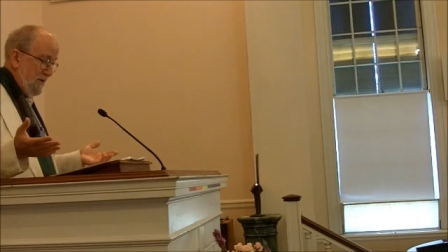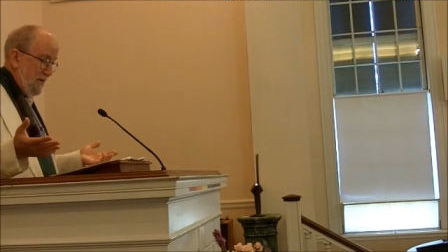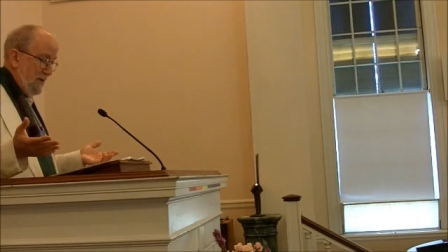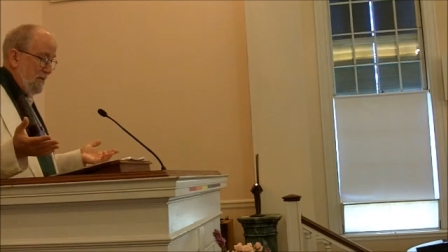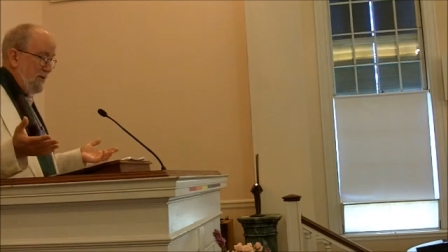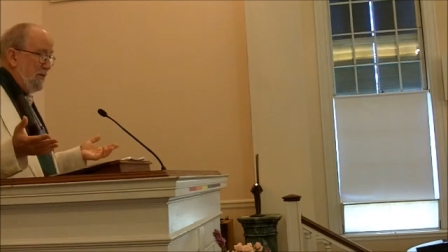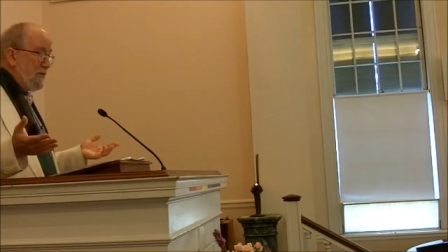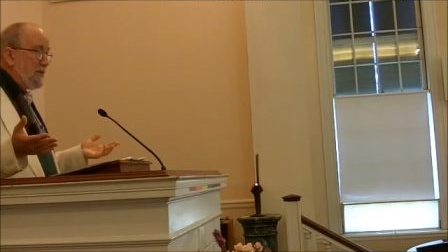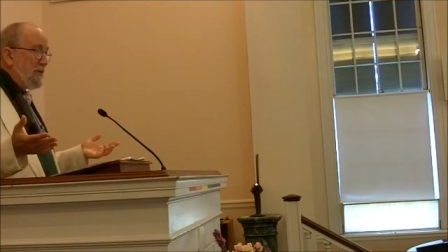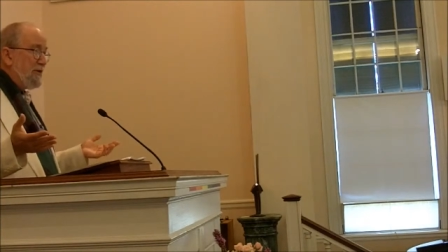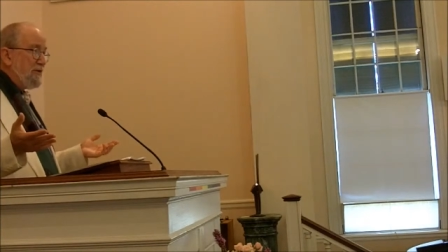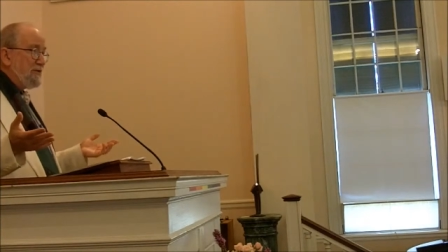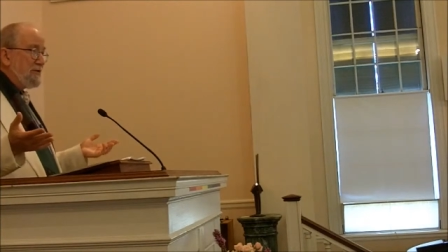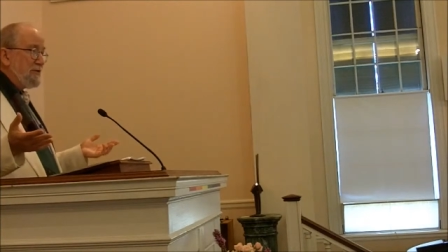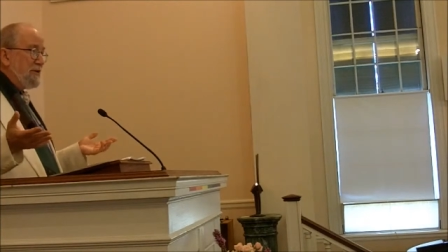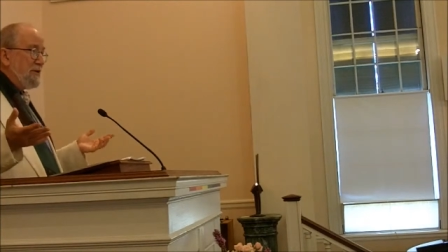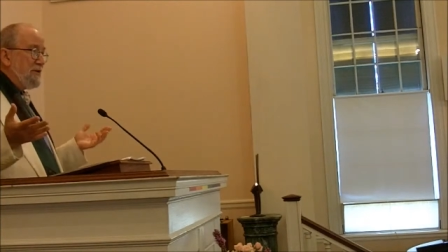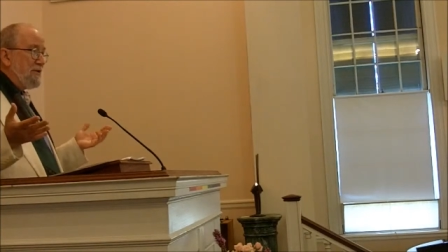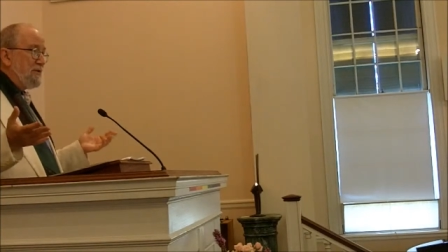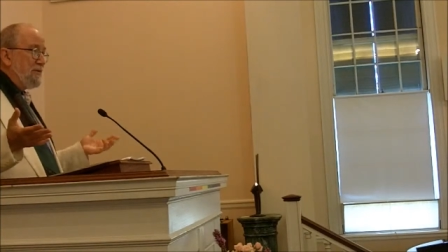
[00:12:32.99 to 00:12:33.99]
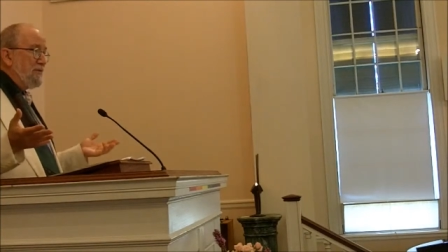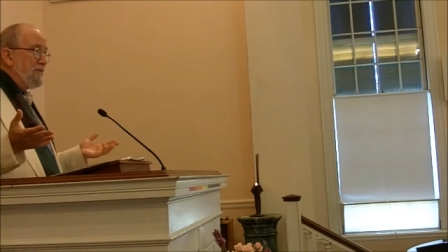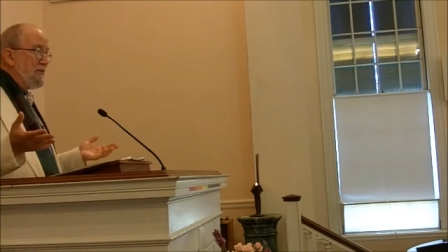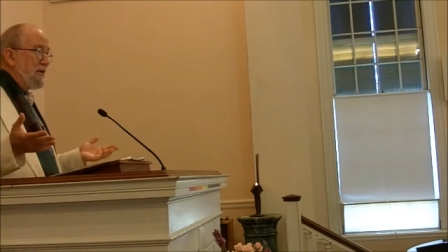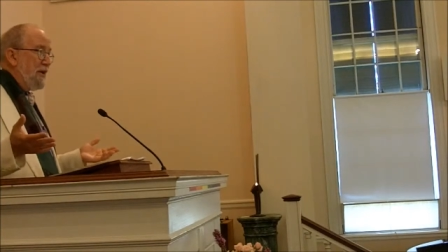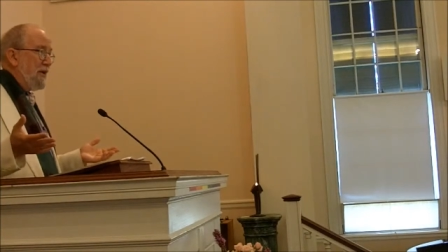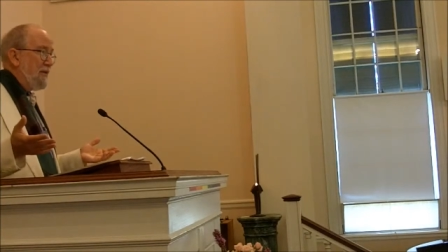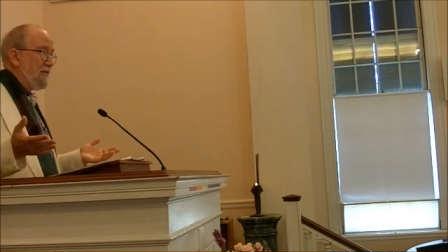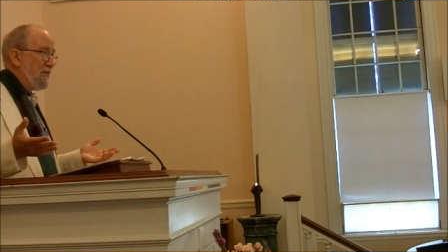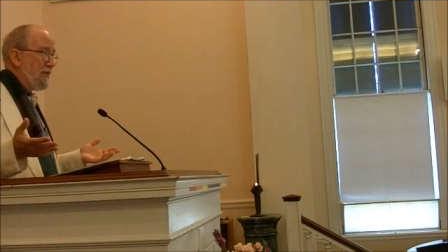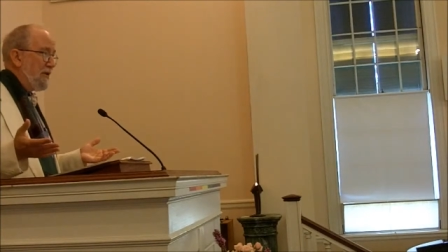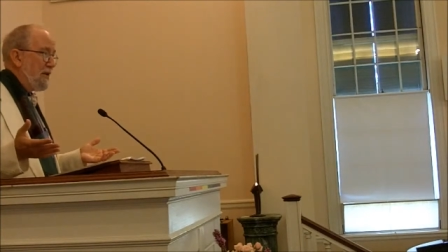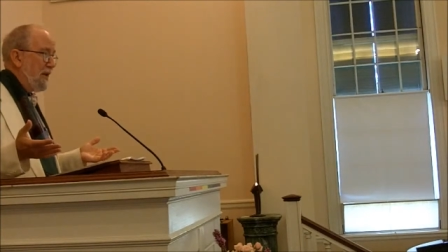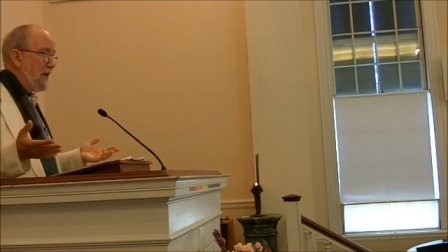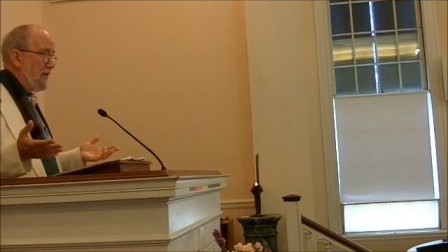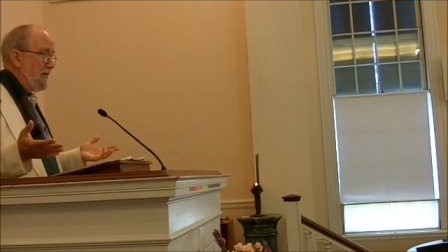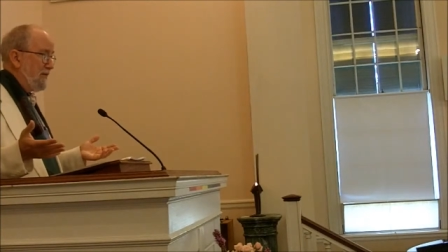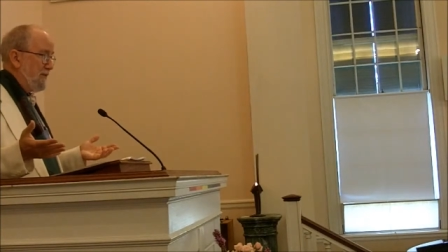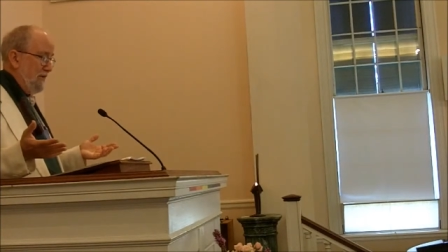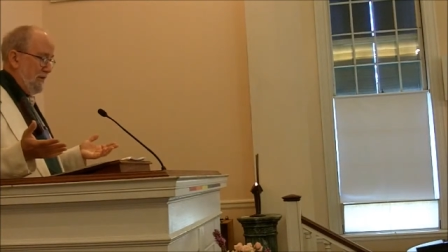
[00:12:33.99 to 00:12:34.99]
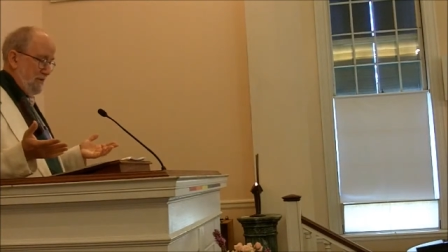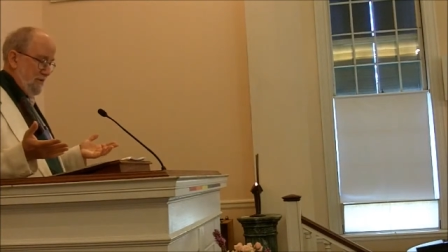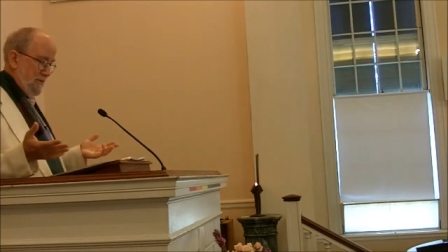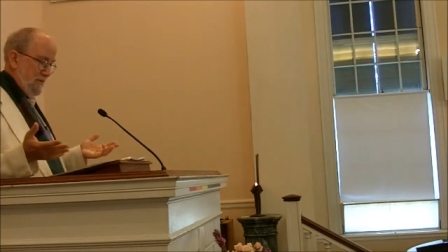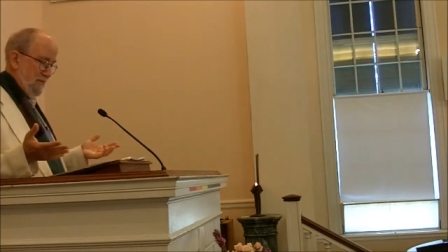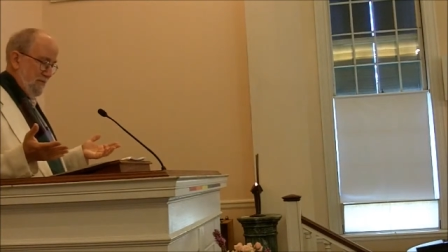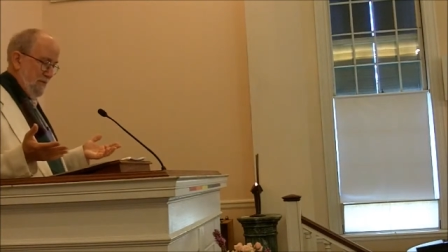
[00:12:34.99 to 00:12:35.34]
and they were concerned to resolve the conflict.